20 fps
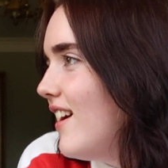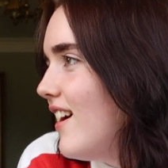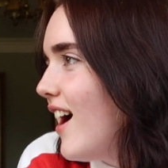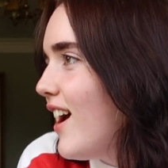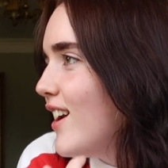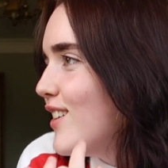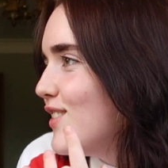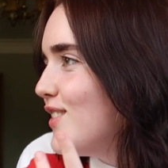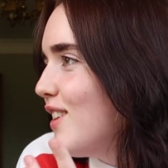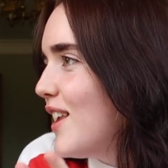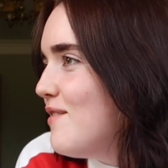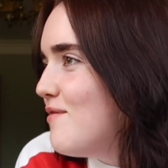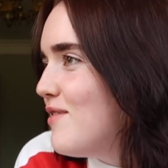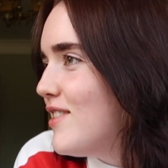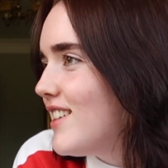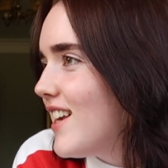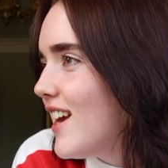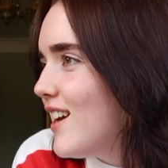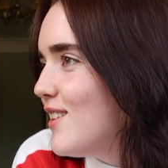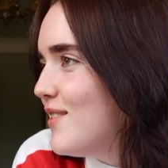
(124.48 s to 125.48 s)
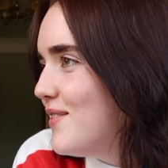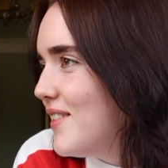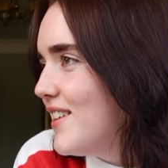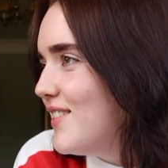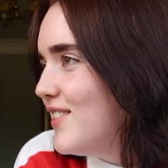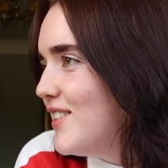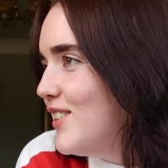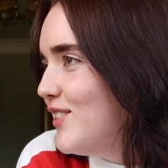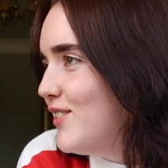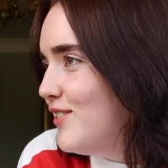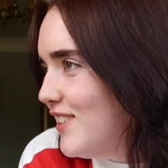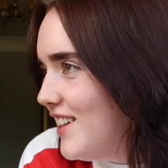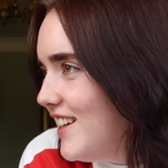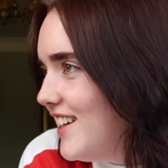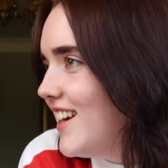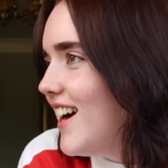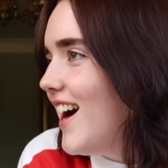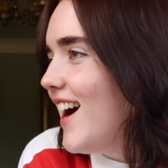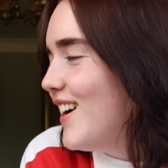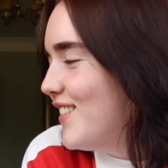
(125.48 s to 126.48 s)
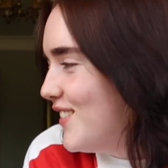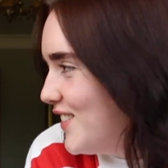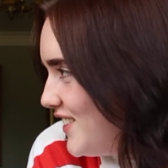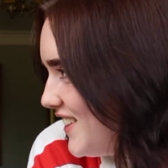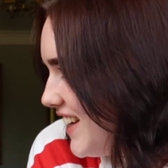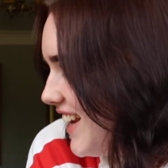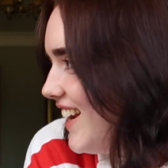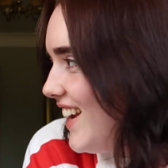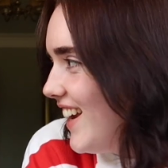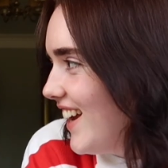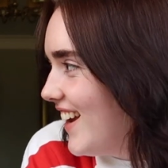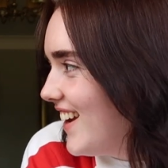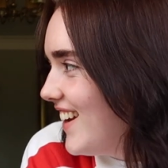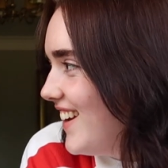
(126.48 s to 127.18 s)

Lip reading: I don't like Prosecco, but if it's free, I will take it.